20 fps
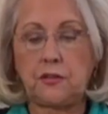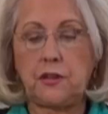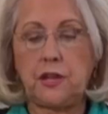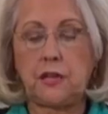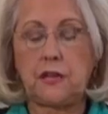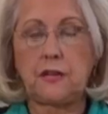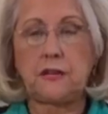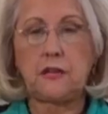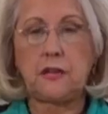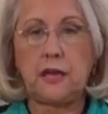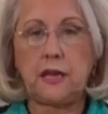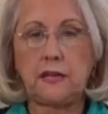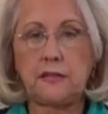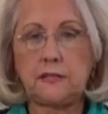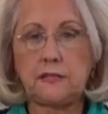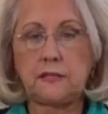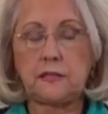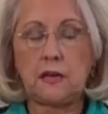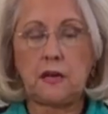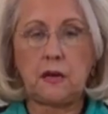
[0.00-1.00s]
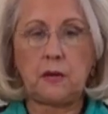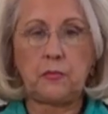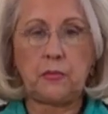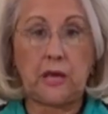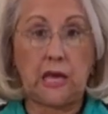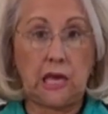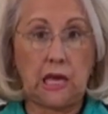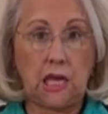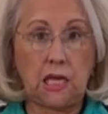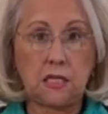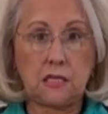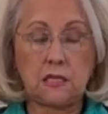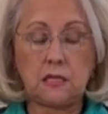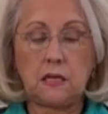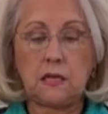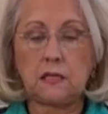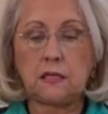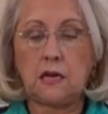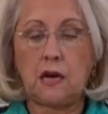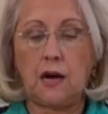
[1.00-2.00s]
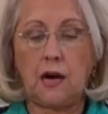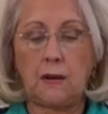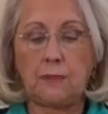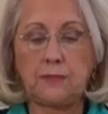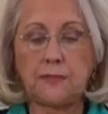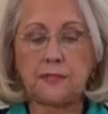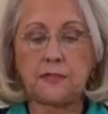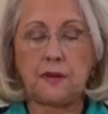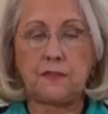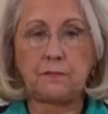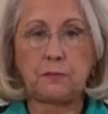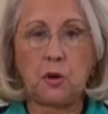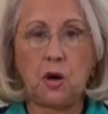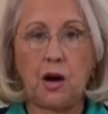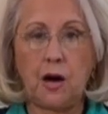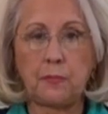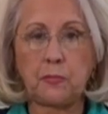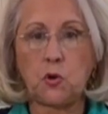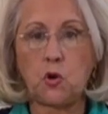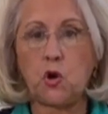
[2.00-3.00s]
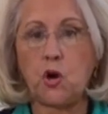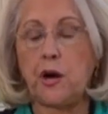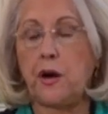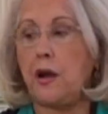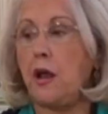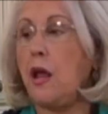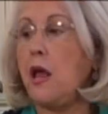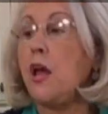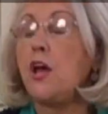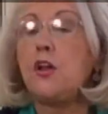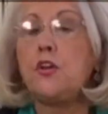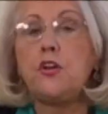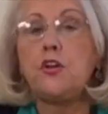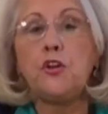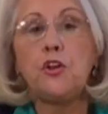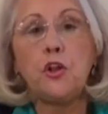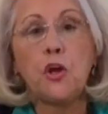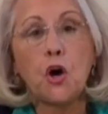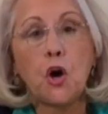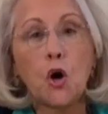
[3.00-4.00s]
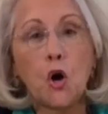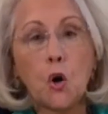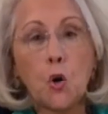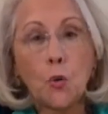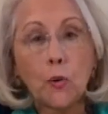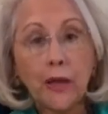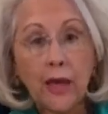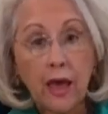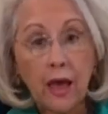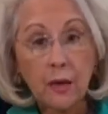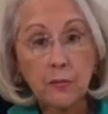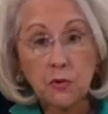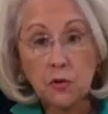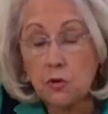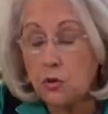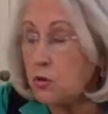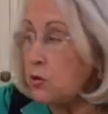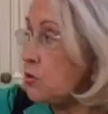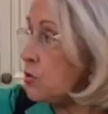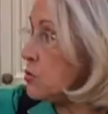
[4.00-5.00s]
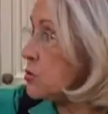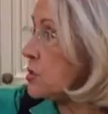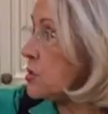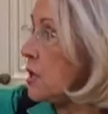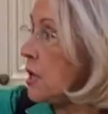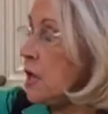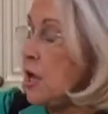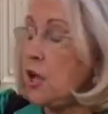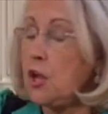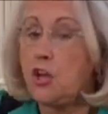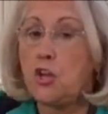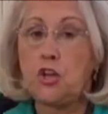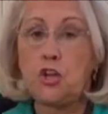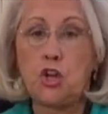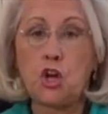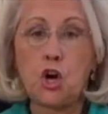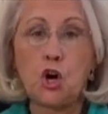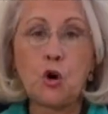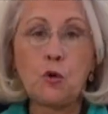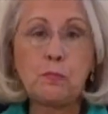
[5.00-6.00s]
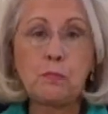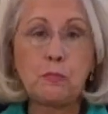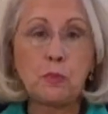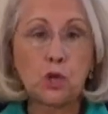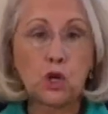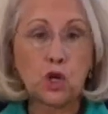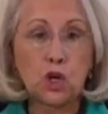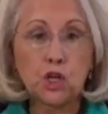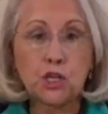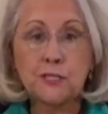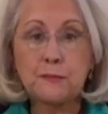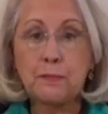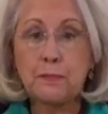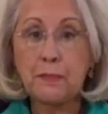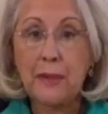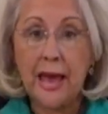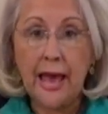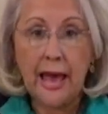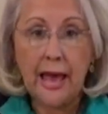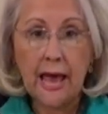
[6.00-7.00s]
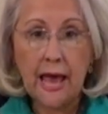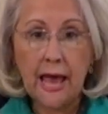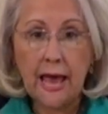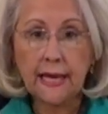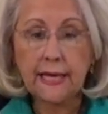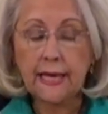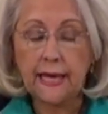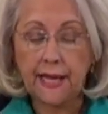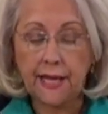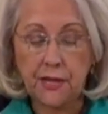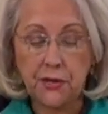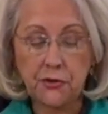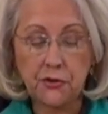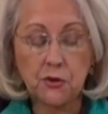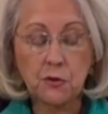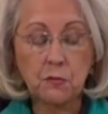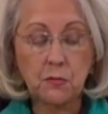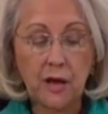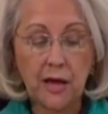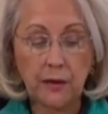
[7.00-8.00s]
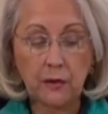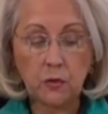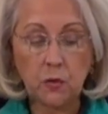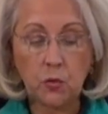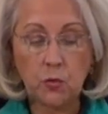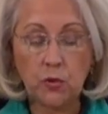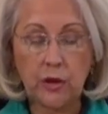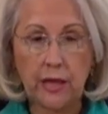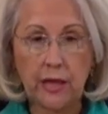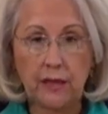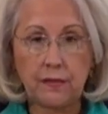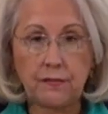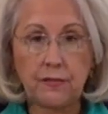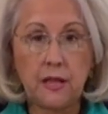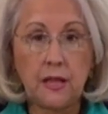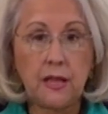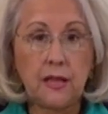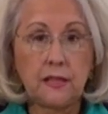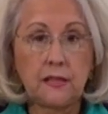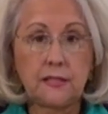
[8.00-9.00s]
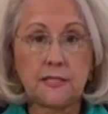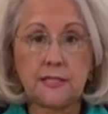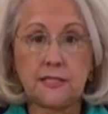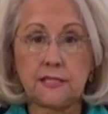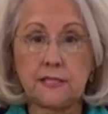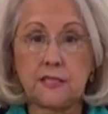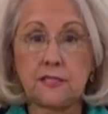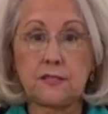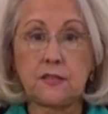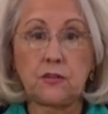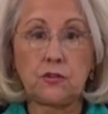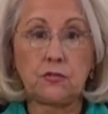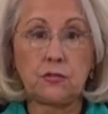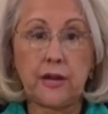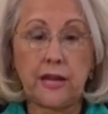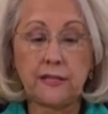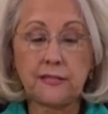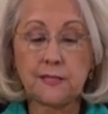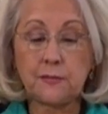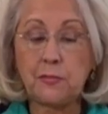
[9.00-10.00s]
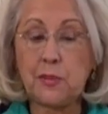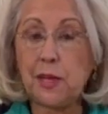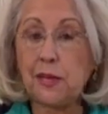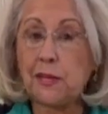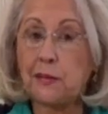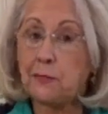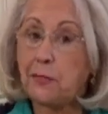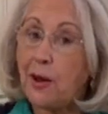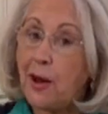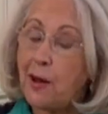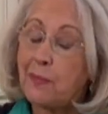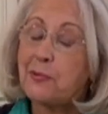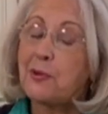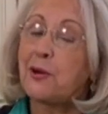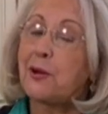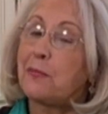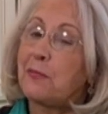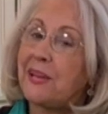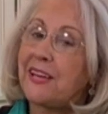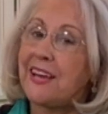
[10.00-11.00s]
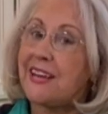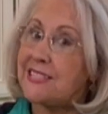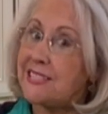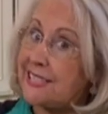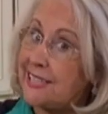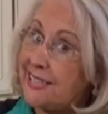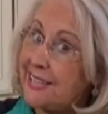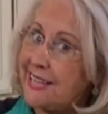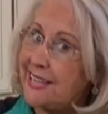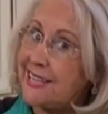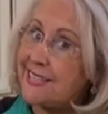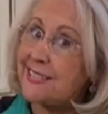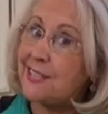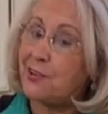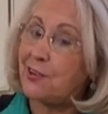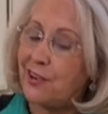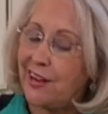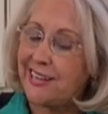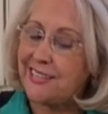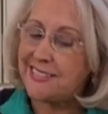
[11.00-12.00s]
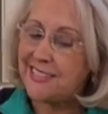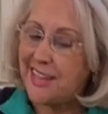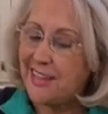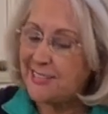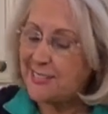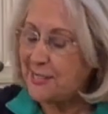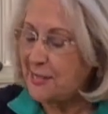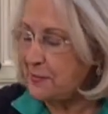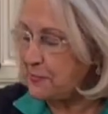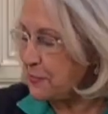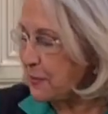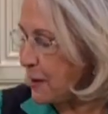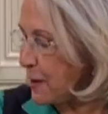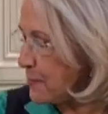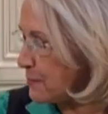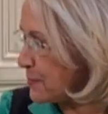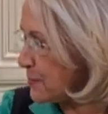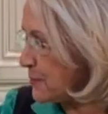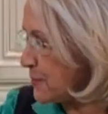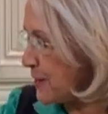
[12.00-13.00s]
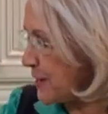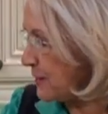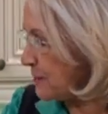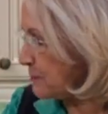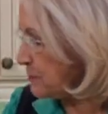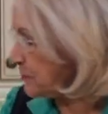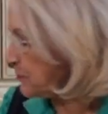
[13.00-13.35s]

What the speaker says: You get a nice 8 cups of popcorn, no chemicals, no burnt bag in your microwave. This is a great smelling popcorn because it is a great tasting popcorn.